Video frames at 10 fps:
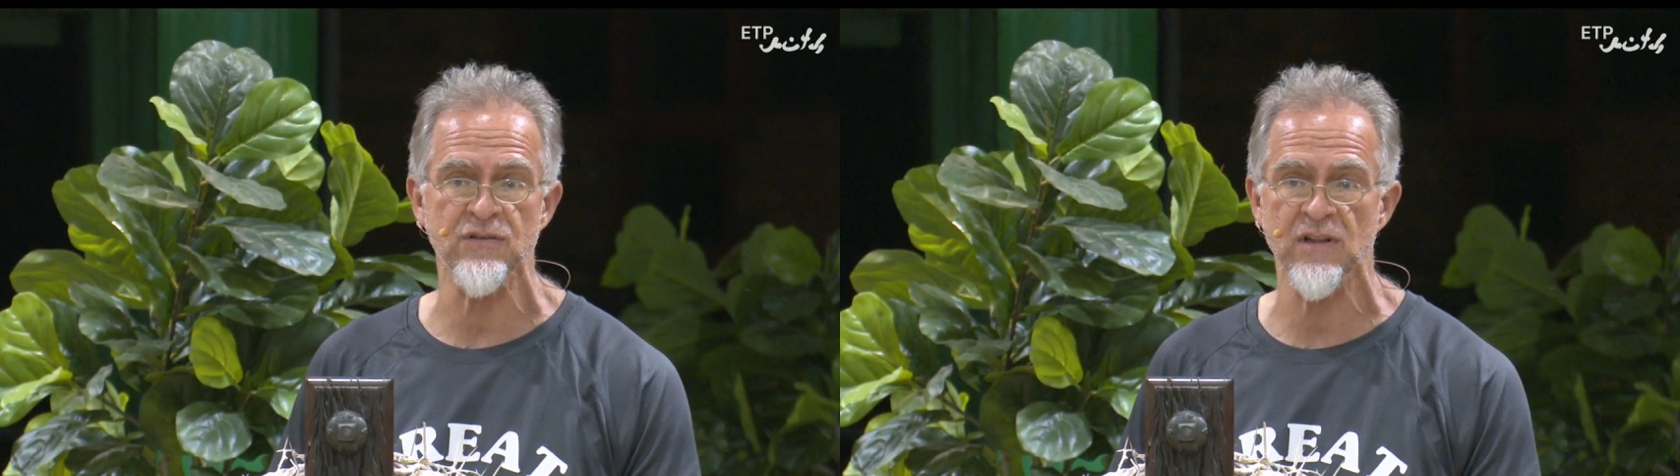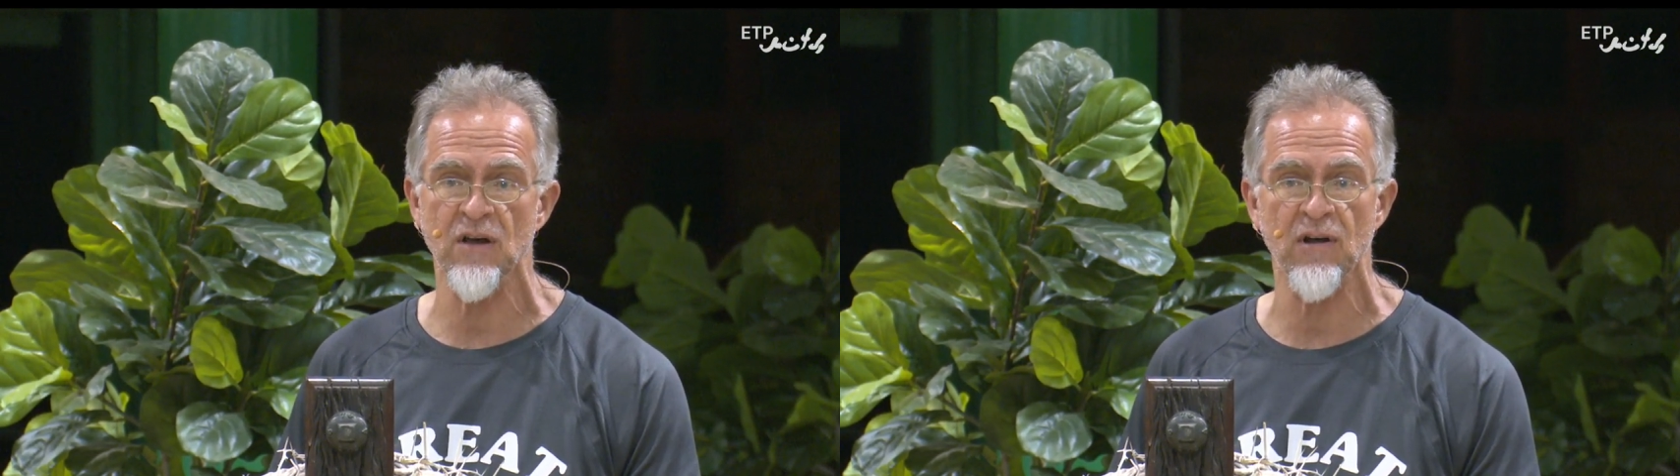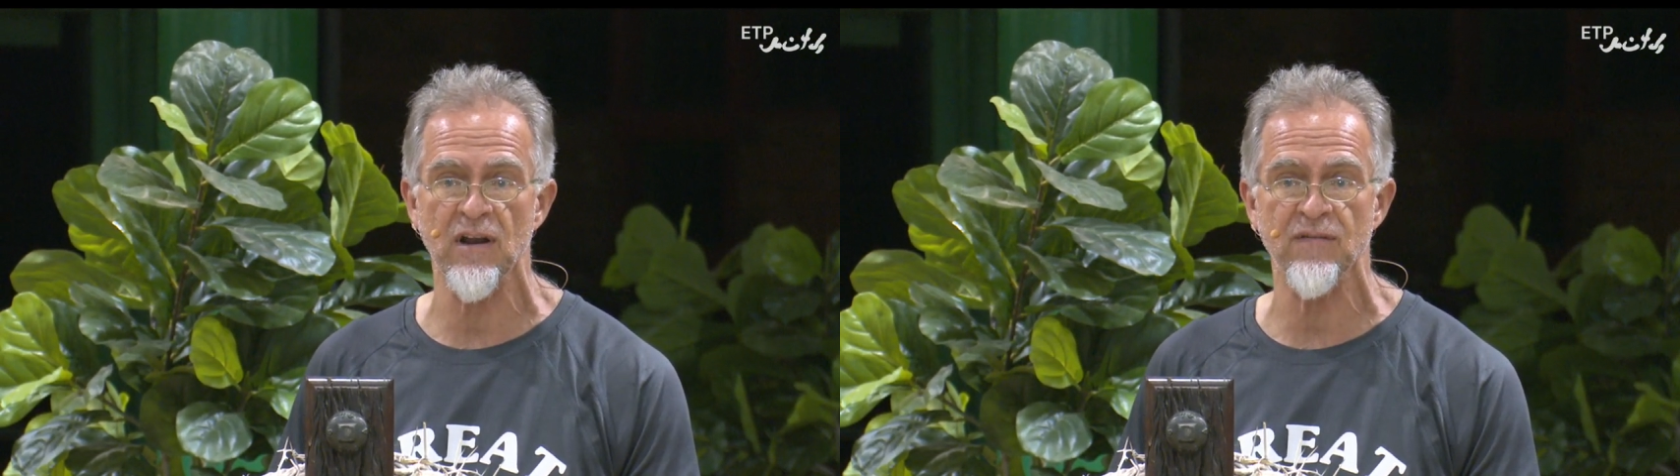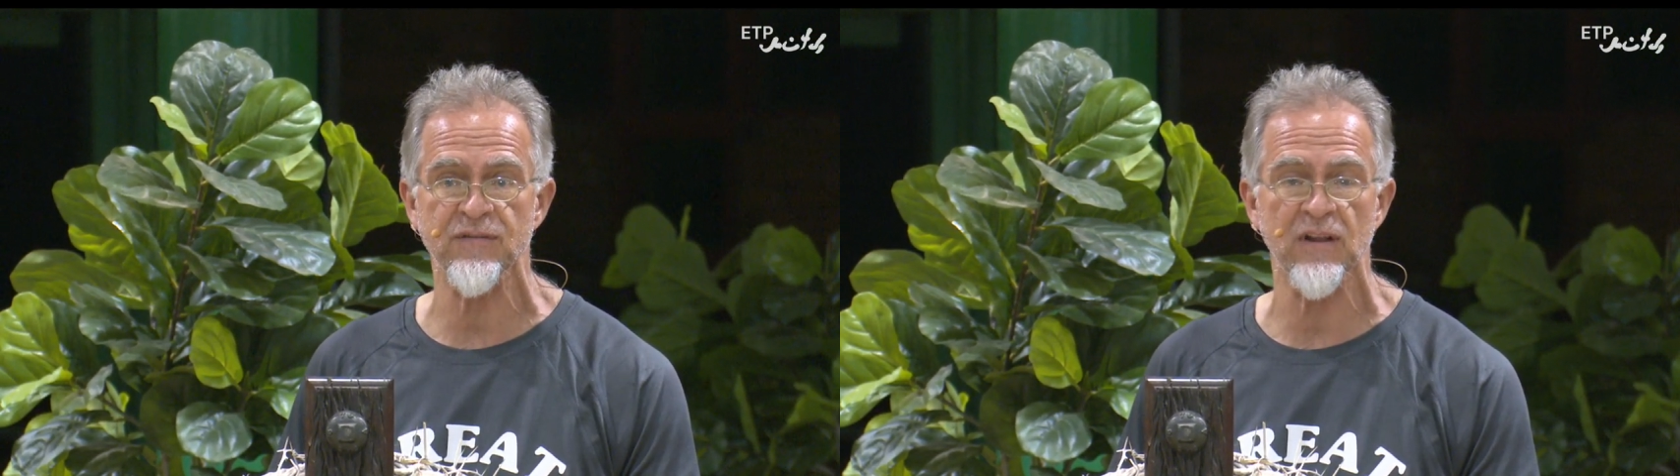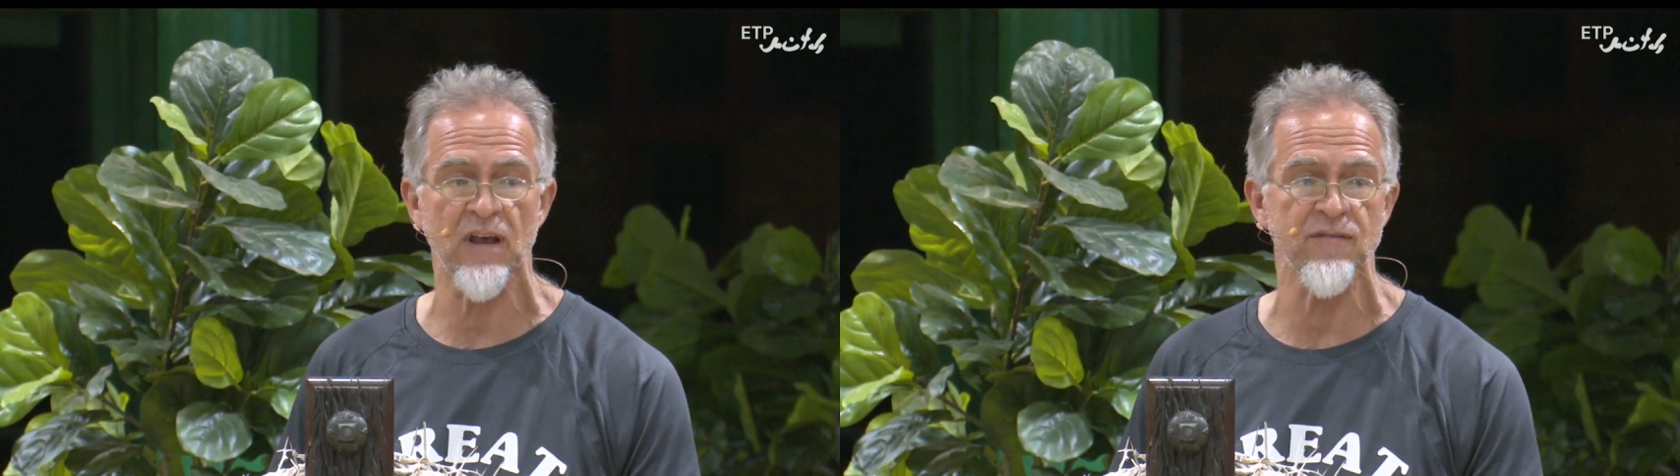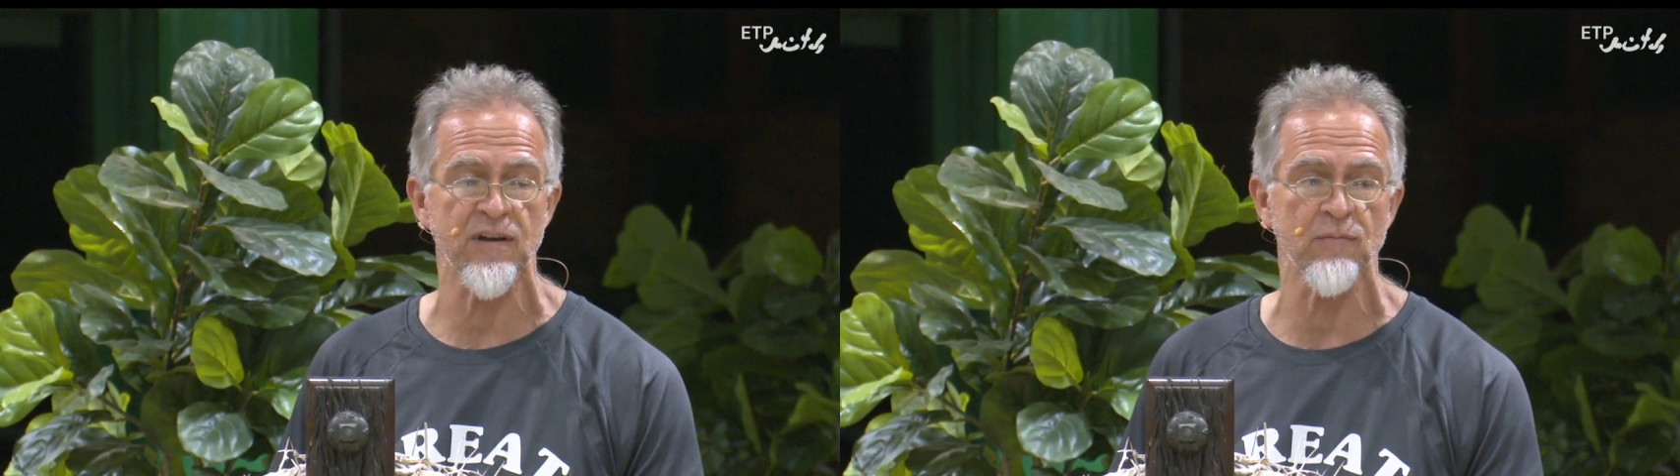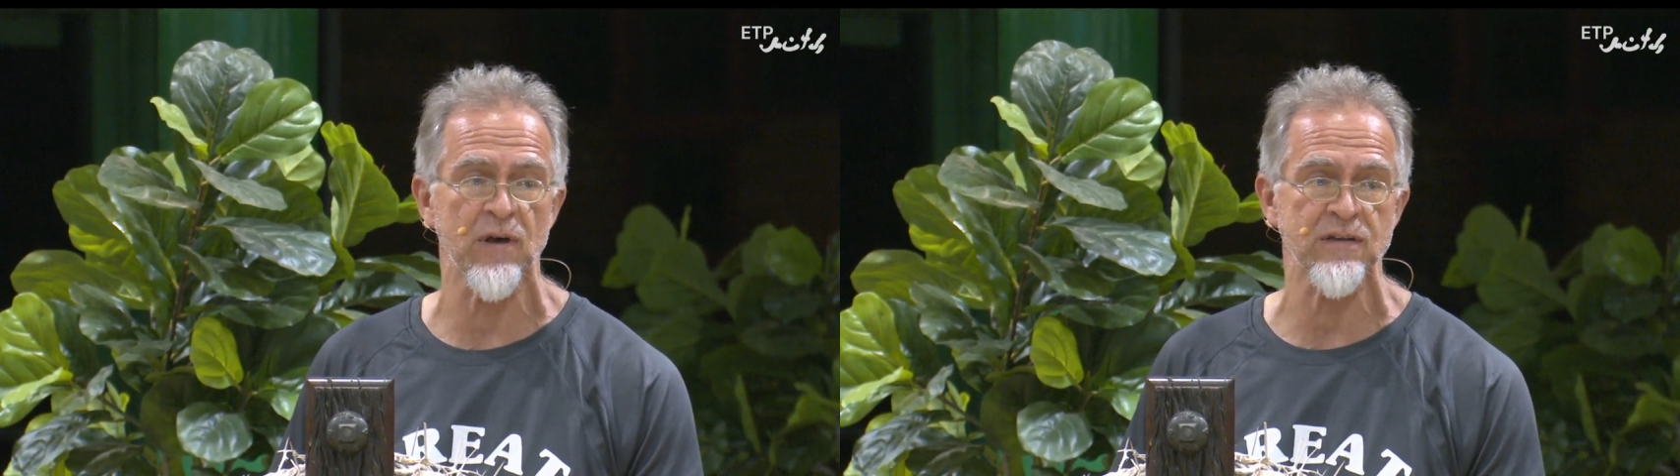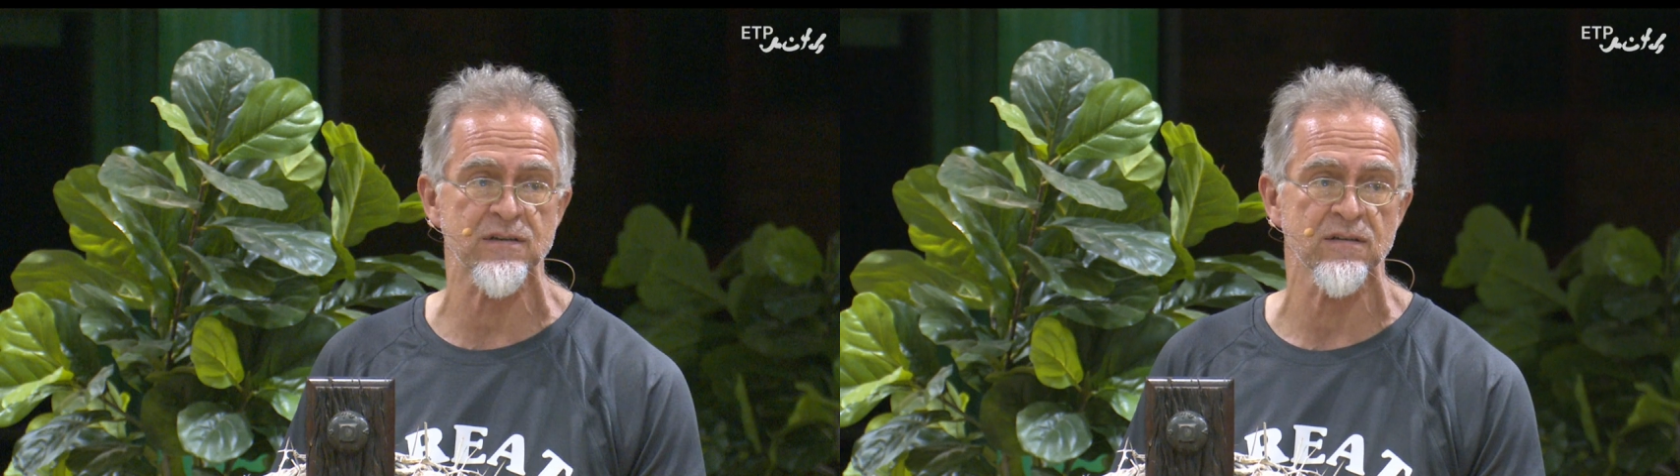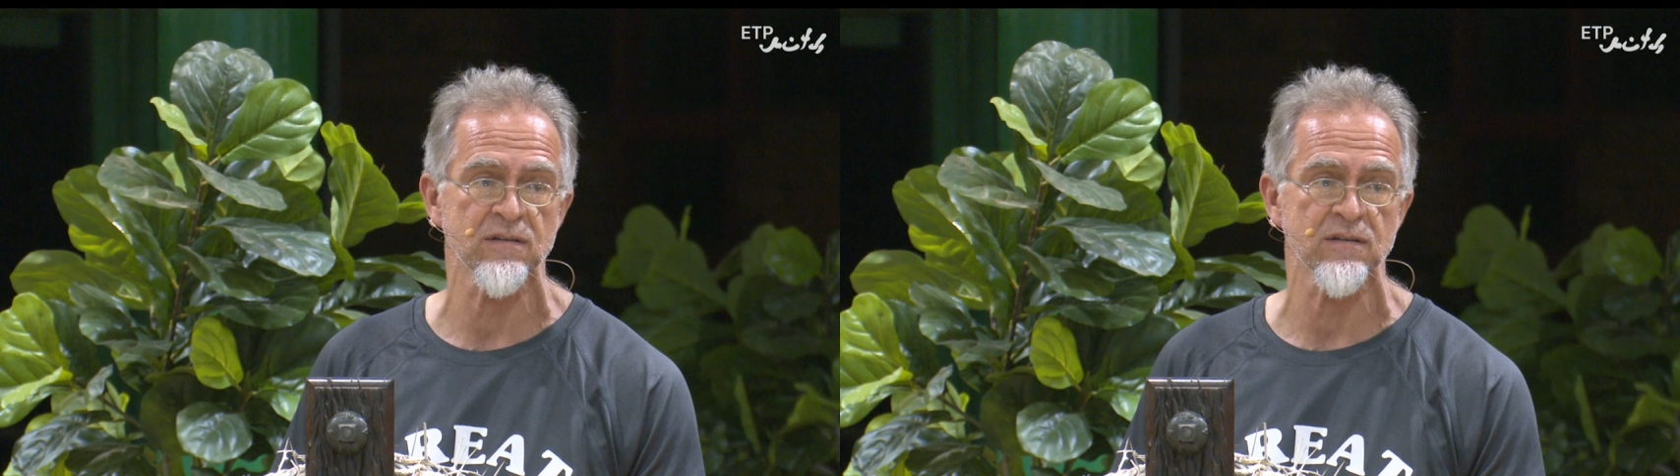No, I loved life very much.